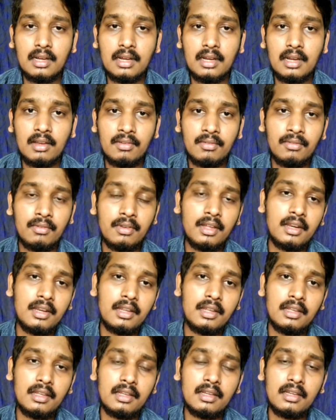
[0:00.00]
I am
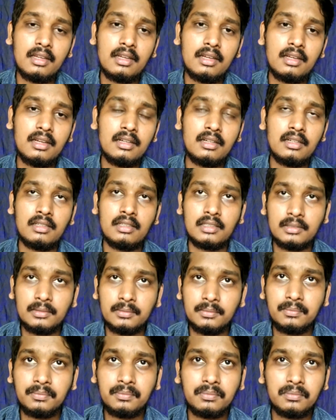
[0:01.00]
very uh,
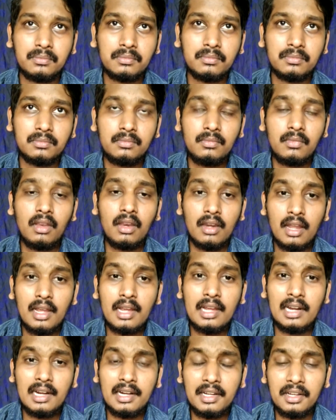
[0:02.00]

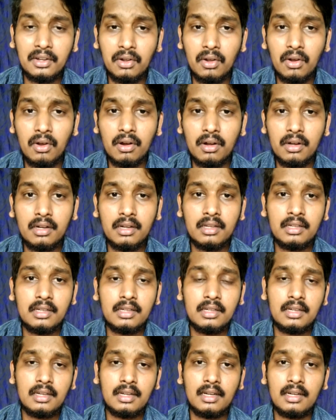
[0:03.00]
neglecting God
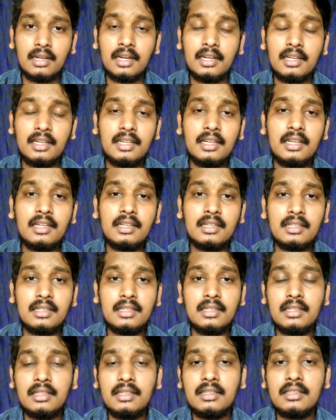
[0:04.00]
and I didn't
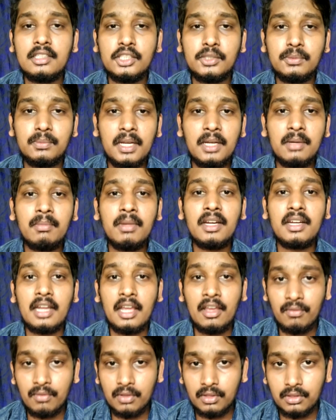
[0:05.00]
spend my
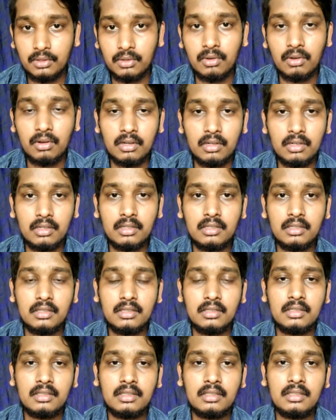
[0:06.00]
time with God.
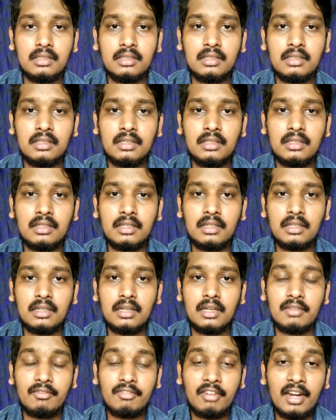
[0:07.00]

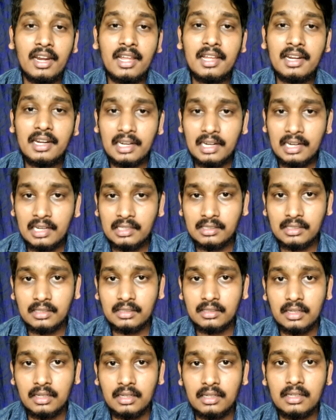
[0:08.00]
When I
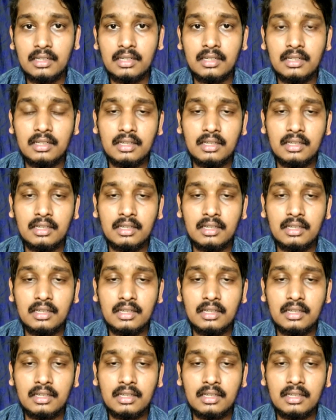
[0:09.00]
realizing that,